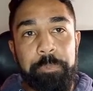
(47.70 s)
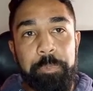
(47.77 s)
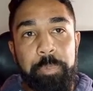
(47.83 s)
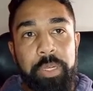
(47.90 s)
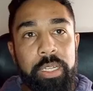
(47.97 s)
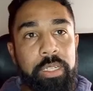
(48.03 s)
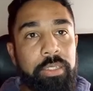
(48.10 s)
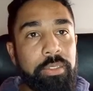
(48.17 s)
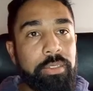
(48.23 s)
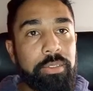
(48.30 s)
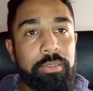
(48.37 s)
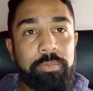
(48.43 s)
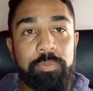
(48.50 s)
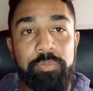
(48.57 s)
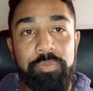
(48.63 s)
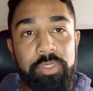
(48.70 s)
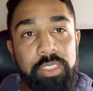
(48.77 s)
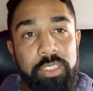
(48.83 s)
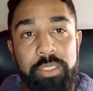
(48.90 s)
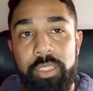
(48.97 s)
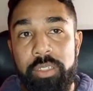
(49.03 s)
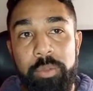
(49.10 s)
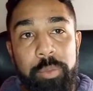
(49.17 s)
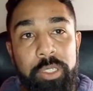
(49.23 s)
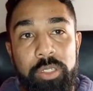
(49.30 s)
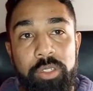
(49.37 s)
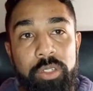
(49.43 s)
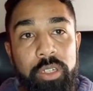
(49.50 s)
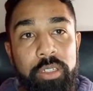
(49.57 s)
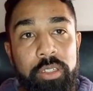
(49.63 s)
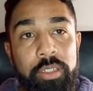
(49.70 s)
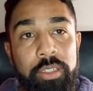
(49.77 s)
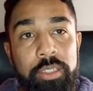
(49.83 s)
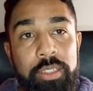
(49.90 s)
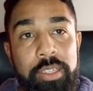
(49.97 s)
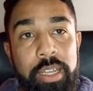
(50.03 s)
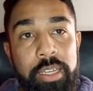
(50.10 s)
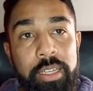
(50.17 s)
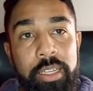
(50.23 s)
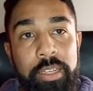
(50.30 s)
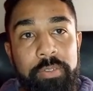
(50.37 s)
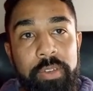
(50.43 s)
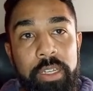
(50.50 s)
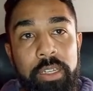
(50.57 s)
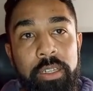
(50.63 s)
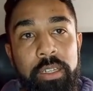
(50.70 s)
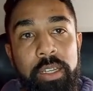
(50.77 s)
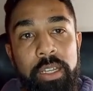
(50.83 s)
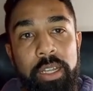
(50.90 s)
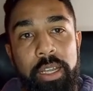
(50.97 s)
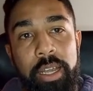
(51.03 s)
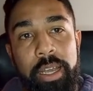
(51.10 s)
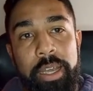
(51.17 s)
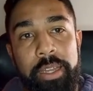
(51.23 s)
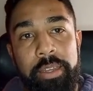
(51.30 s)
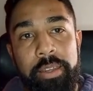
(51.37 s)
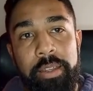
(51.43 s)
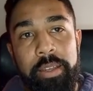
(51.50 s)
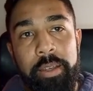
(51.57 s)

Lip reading: But it's only been shot on the Sunday evening. And